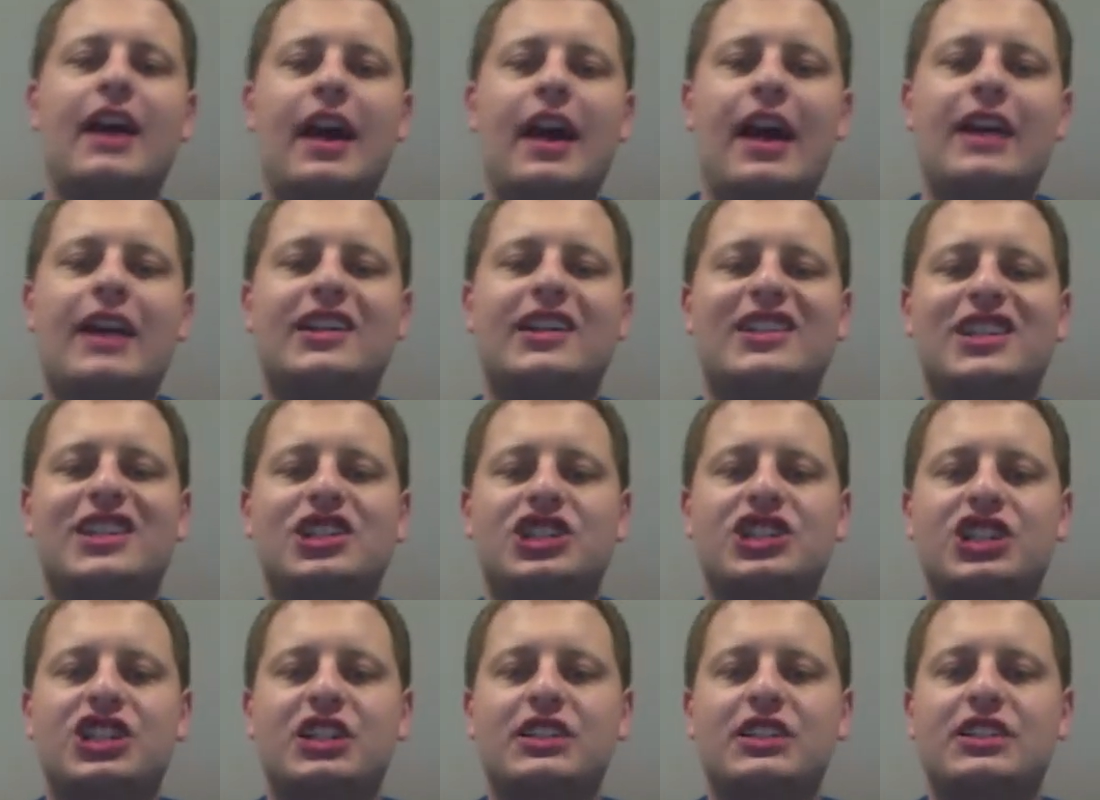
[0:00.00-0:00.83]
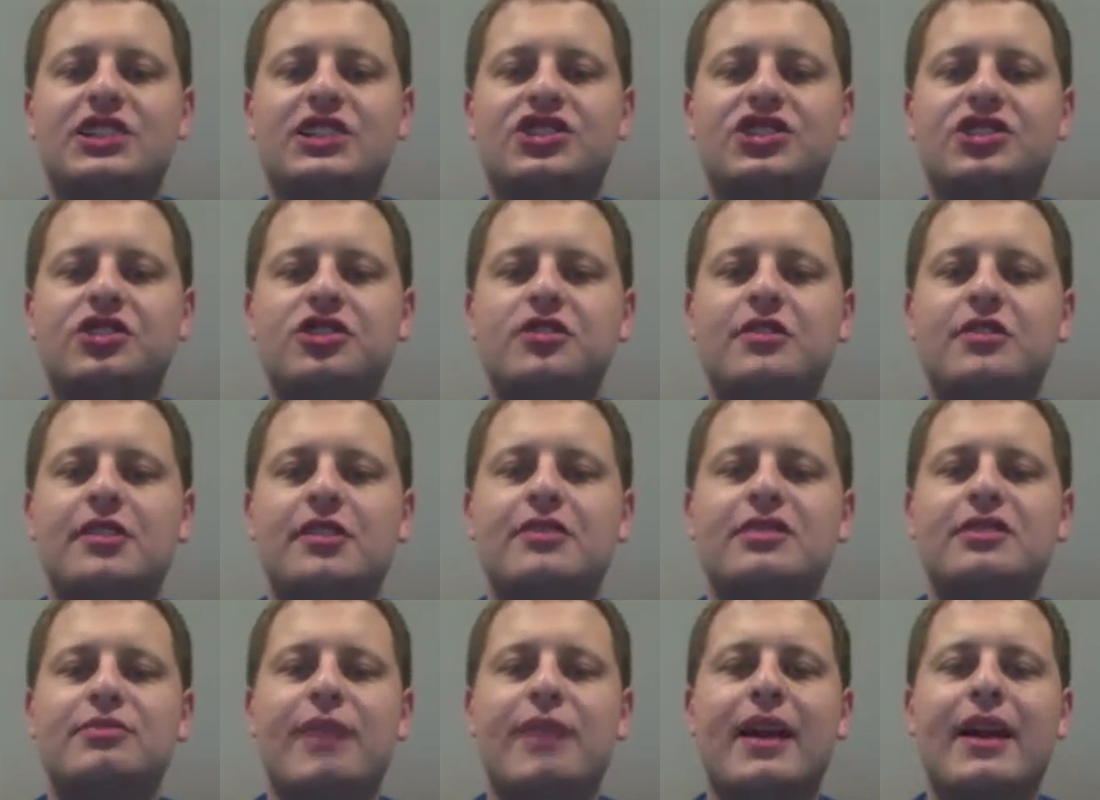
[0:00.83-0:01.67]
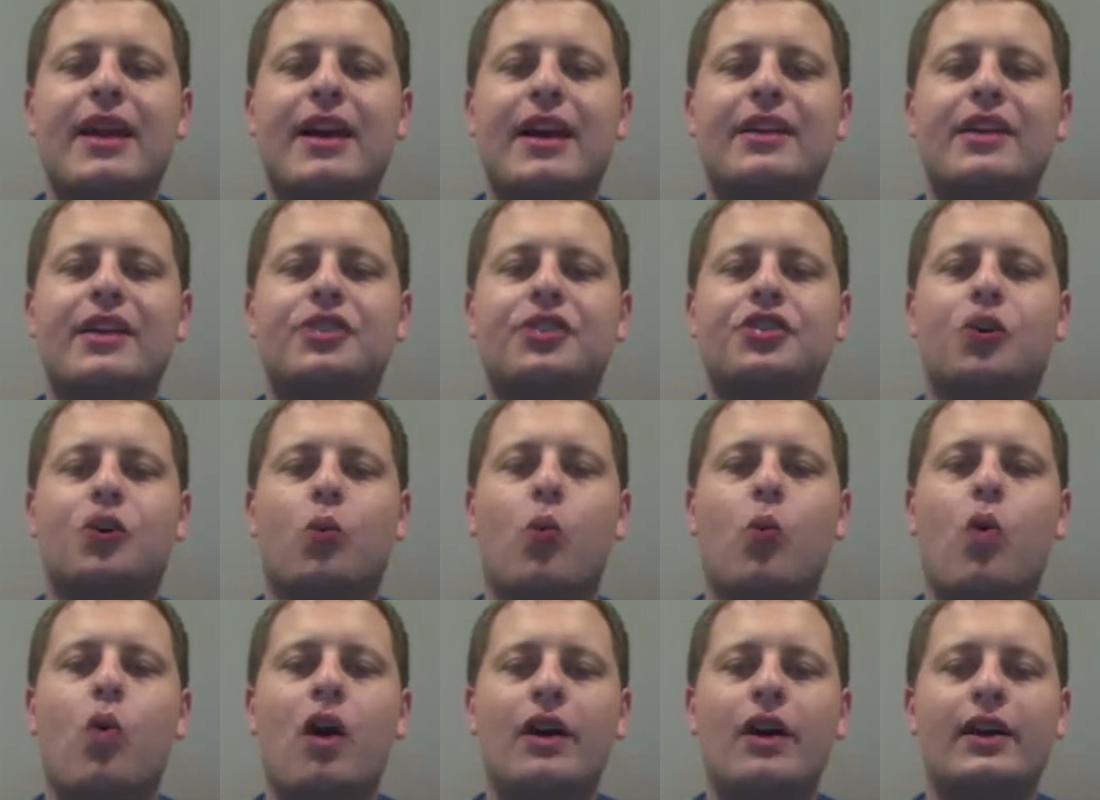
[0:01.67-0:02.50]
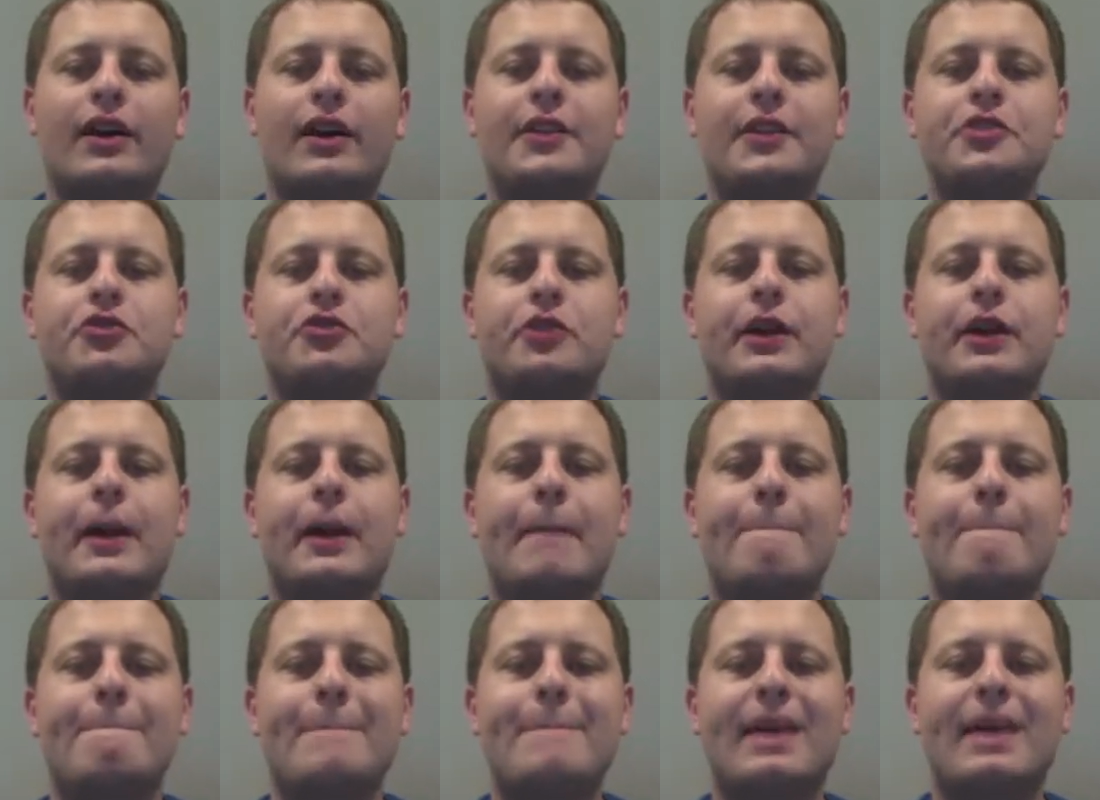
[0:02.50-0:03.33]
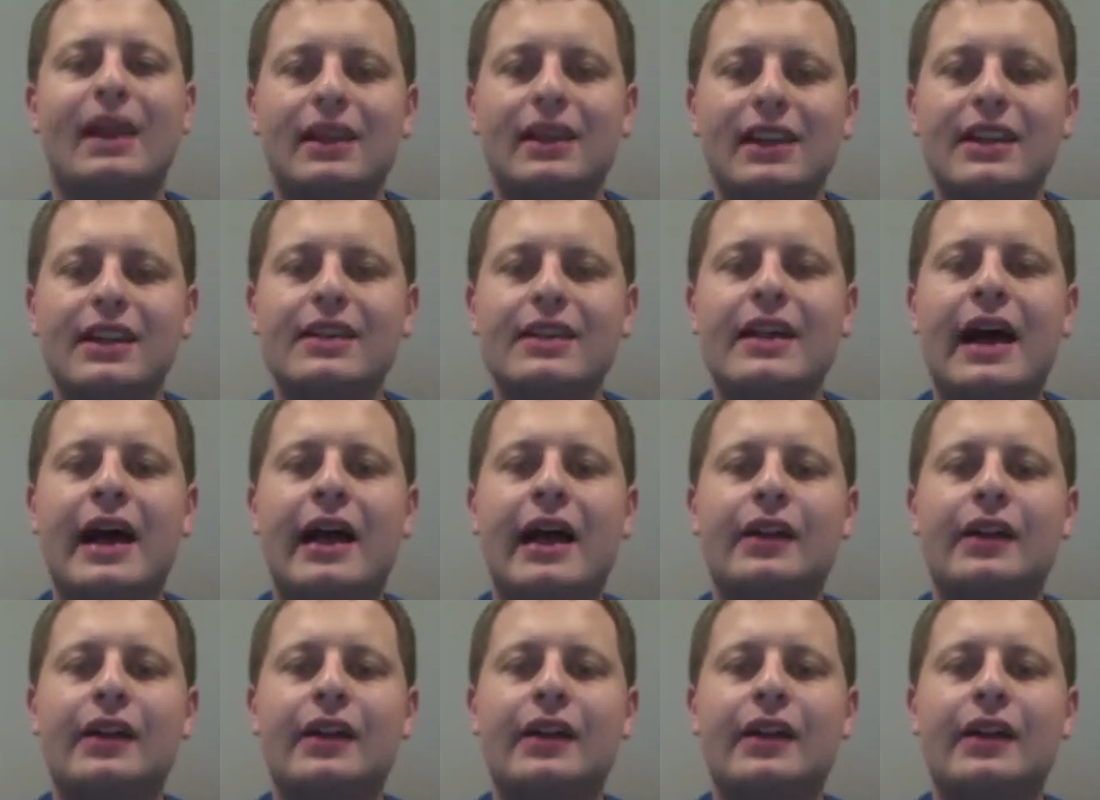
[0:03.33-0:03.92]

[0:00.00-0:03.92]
In addition, the studio spent another $100 million